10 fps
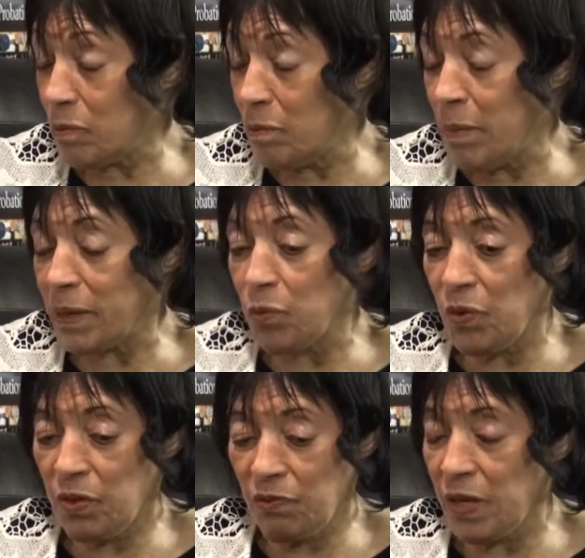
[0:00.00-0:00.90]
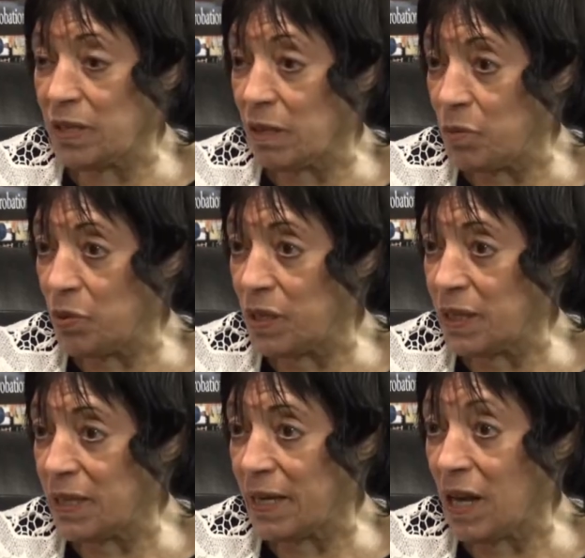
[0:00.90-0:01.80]
met with the faith
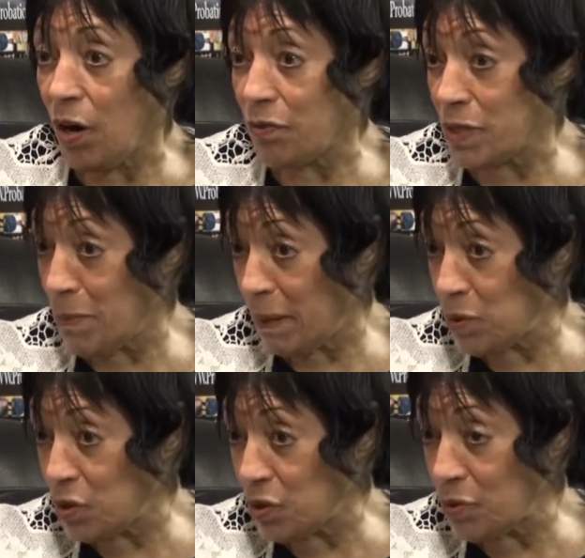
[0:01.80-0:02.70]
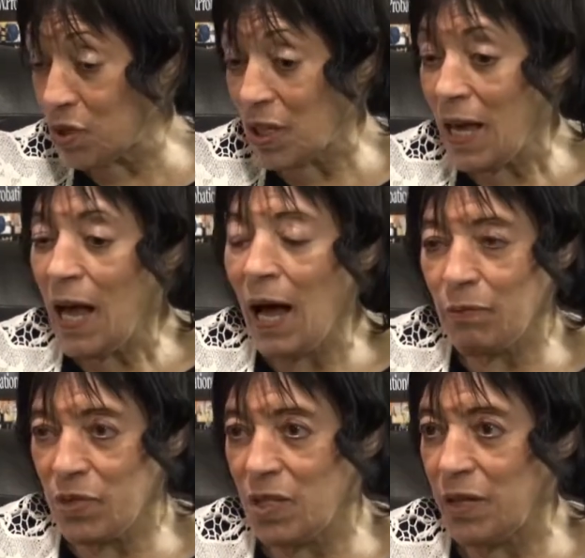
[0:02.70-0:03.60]
community at Harvest Baptist Church. I
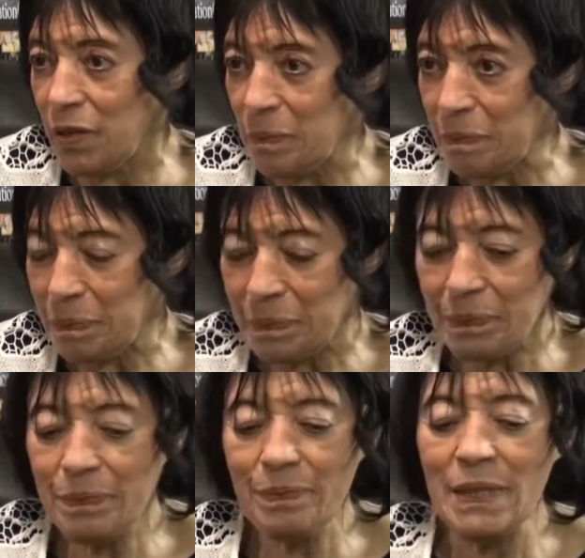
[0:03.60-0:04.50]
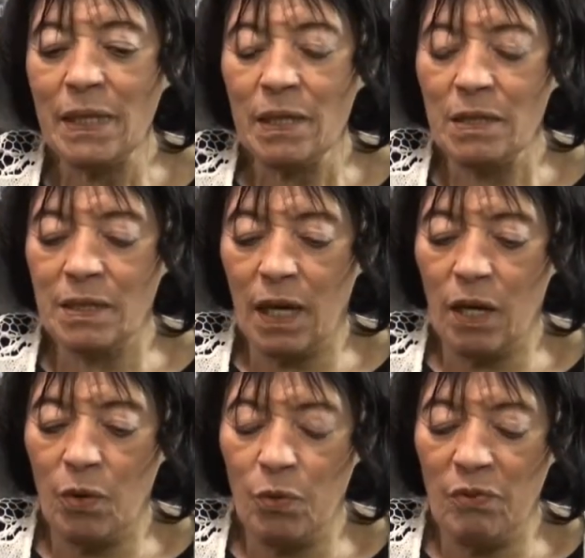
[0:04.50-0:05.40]
was there.
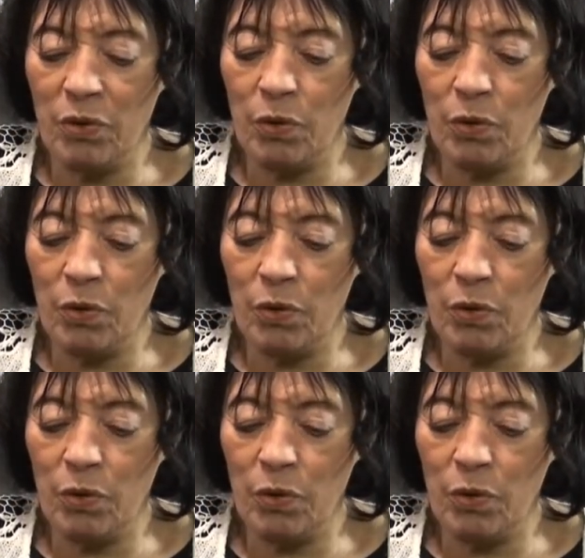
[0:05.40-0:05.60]
Reverend